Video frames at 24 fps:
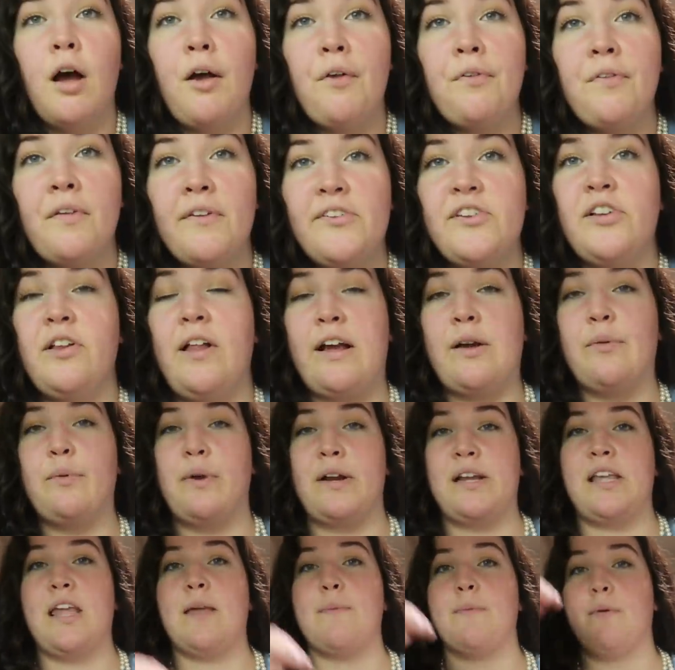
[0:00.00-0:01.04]
Y'all said you like when
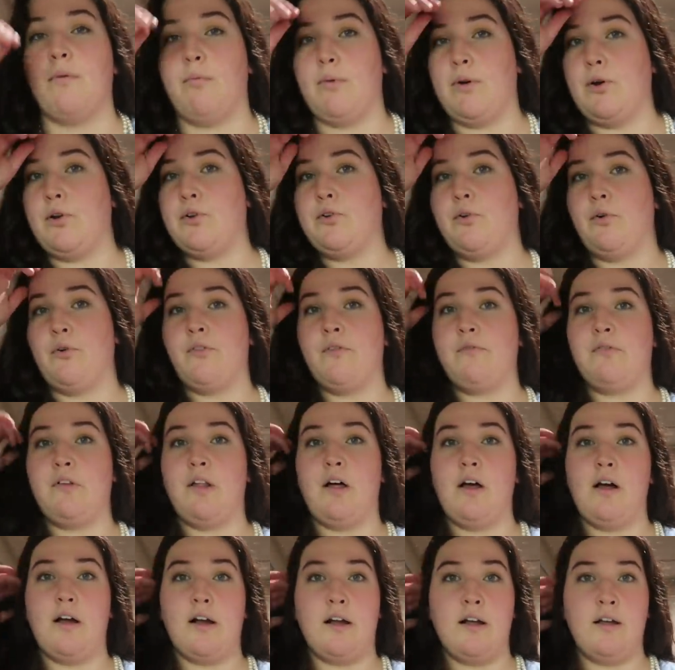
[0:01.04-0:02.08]
I keep it real during the
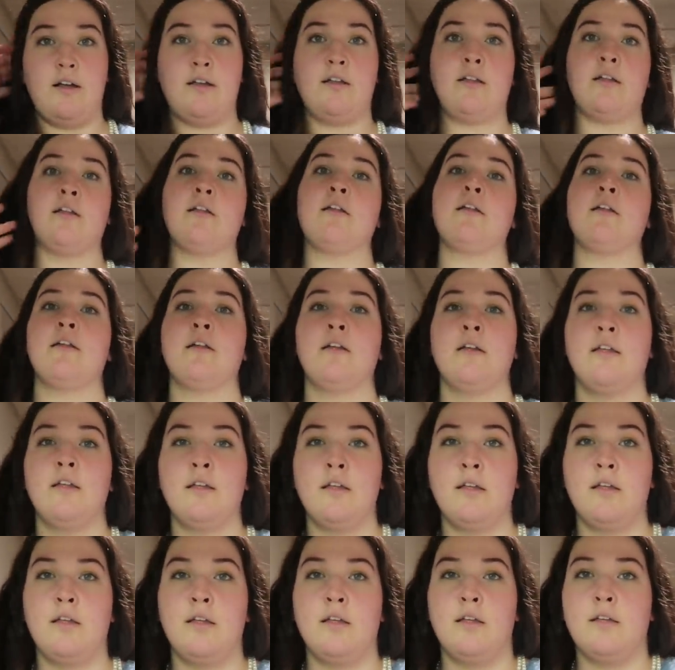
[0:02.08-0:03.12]
vlog.
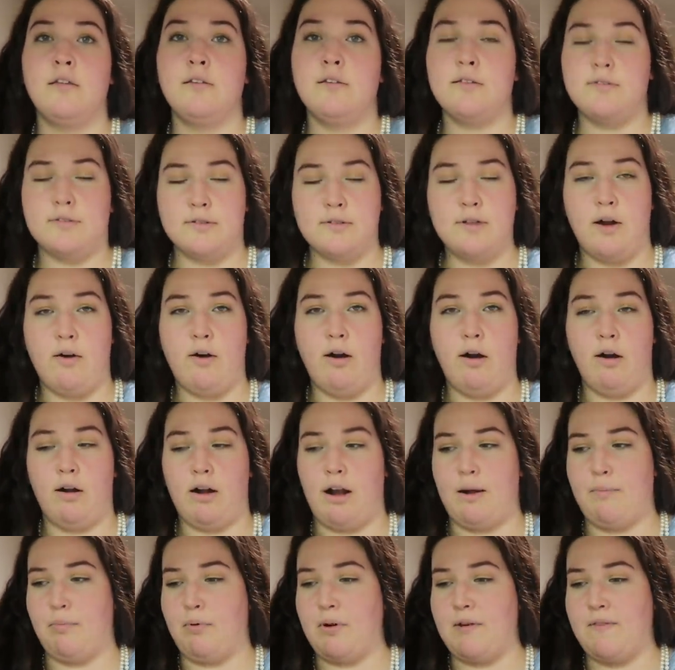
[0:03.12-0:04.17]
This is how hard
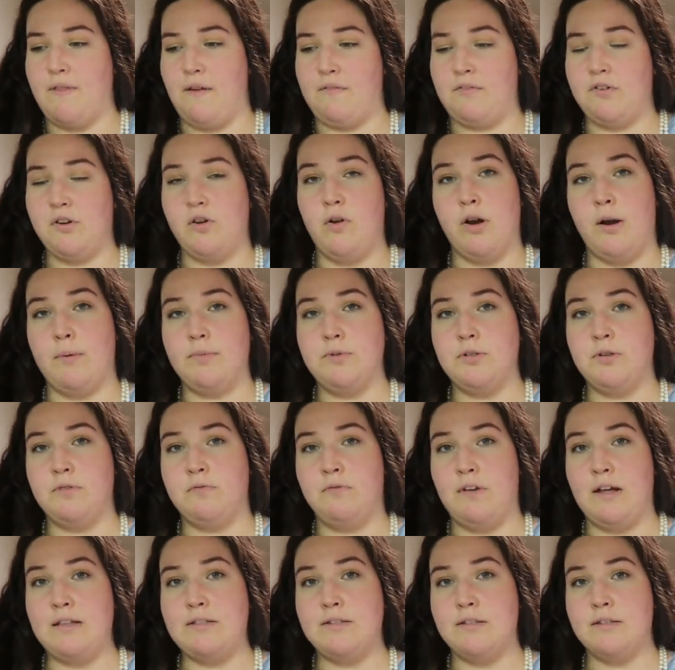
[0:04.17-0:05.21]
I breathe after going up two
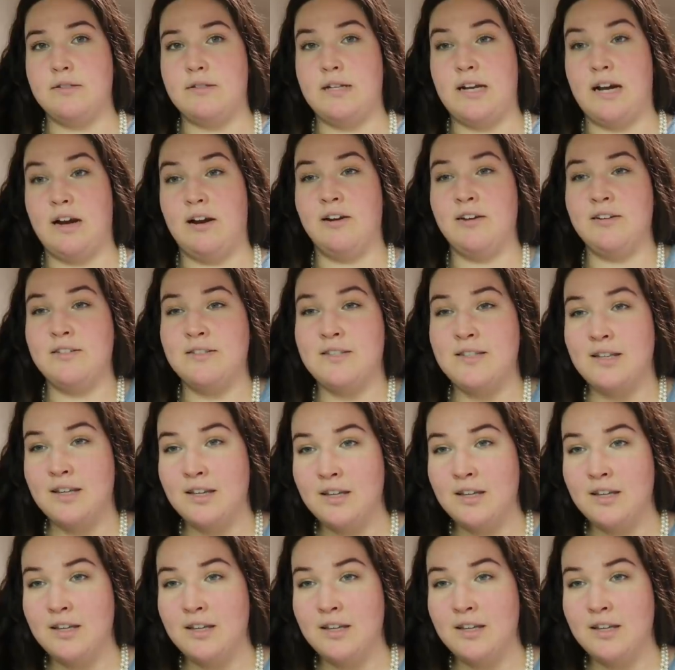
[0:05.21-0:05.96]
flights of stairs.